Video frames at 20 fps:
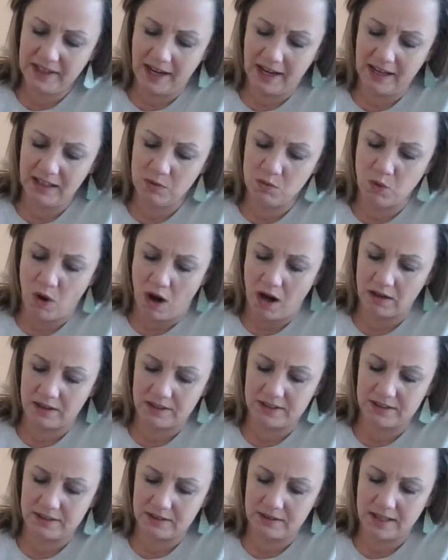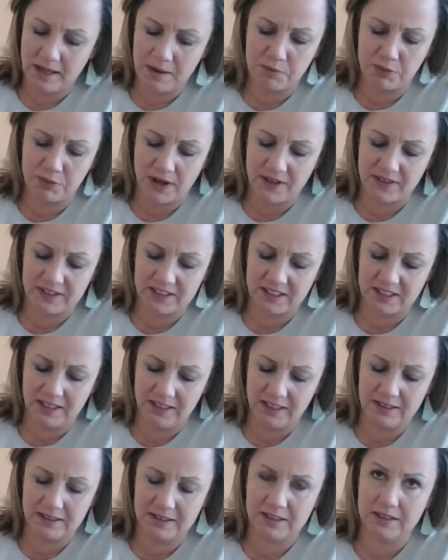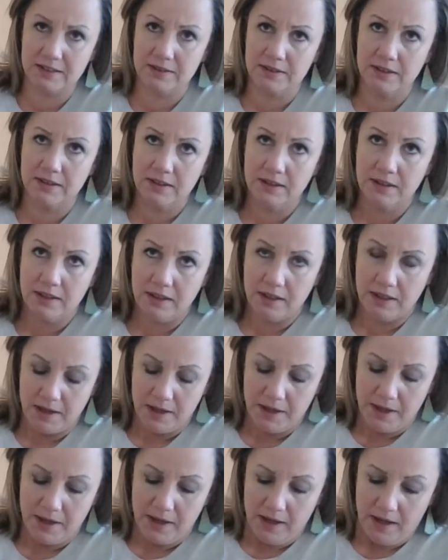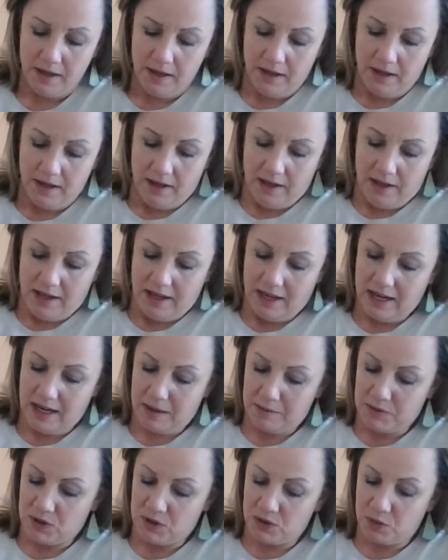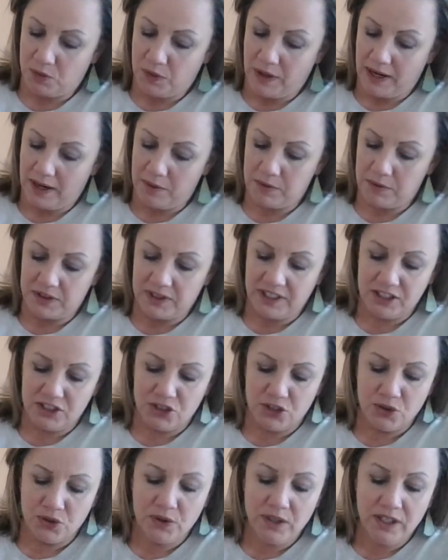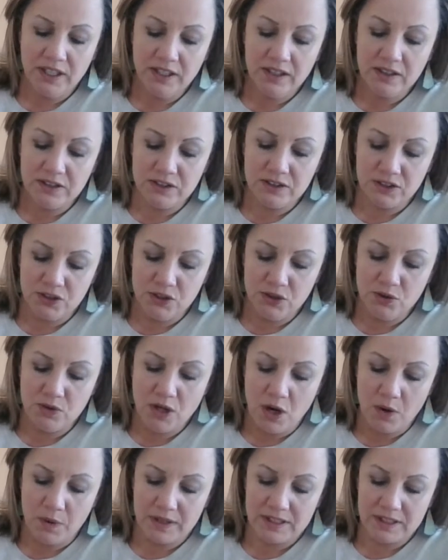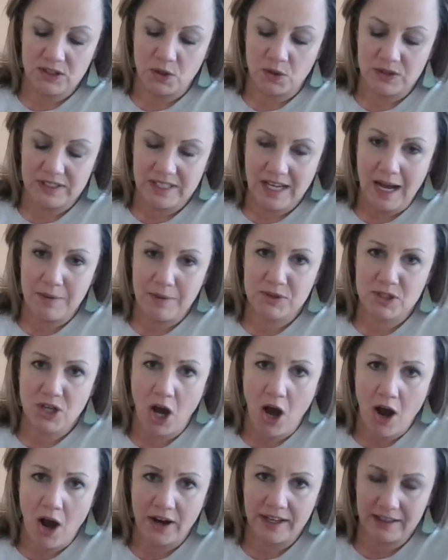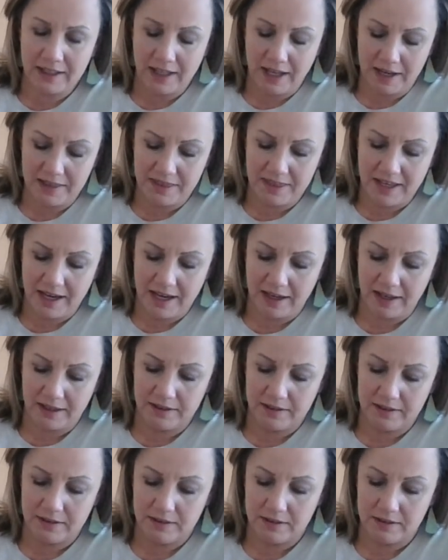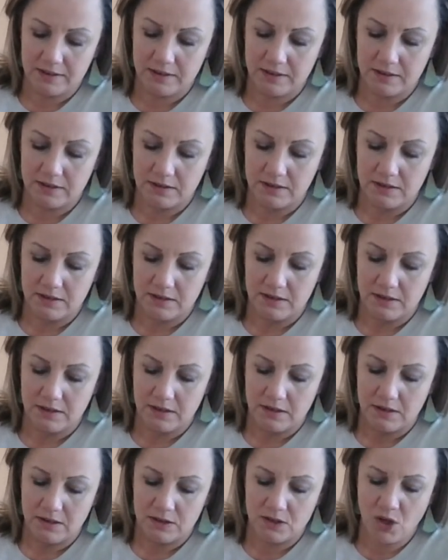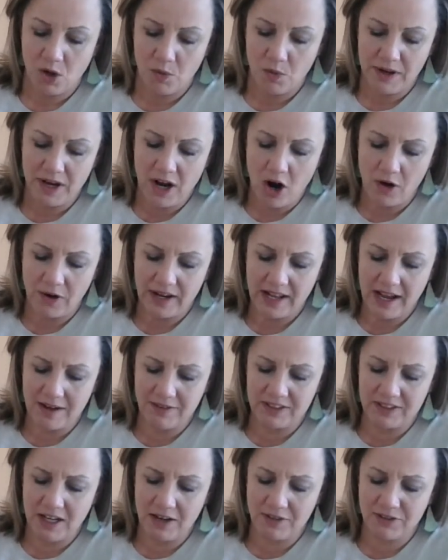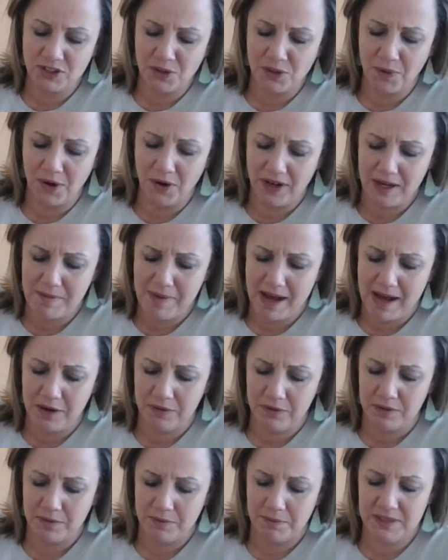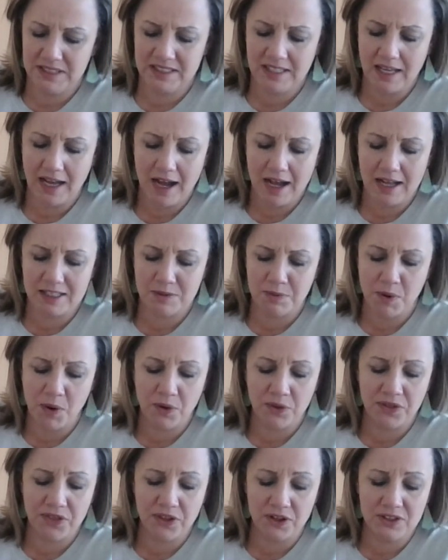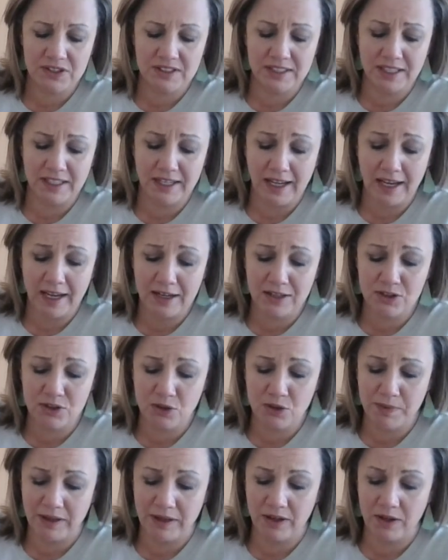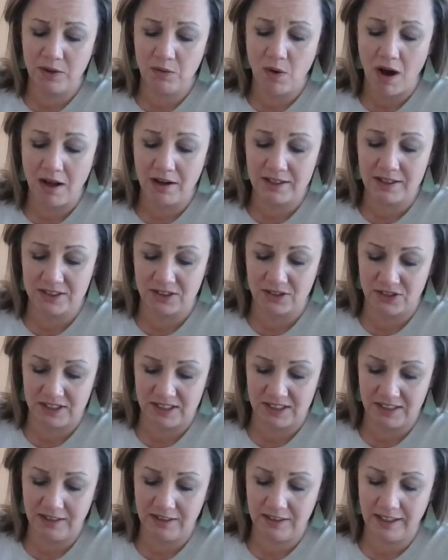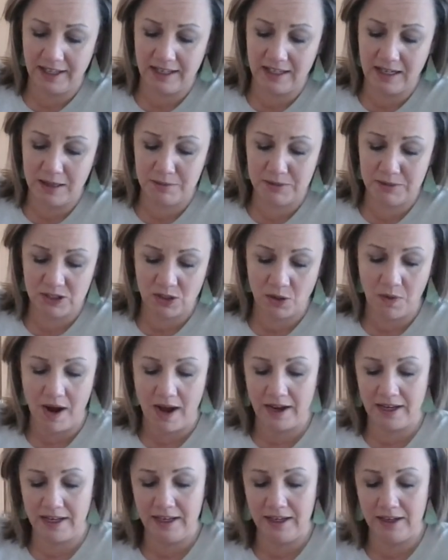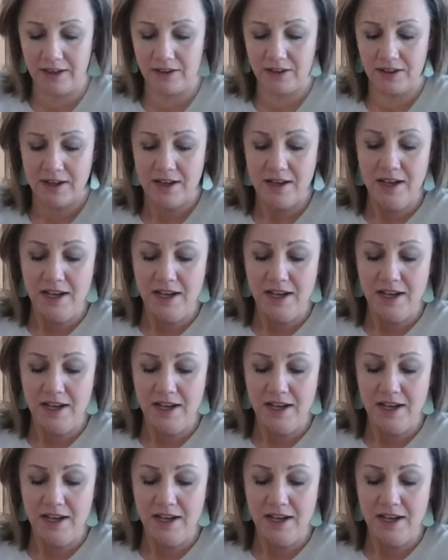Caleb Wallace and them brothers of his." "Hammer's way would get you killed, and you know it, so stop talking like that." "Don't we already have enough to worry about? Besides, both Thurston and Dewberry Wallace are still laid up, so I hear.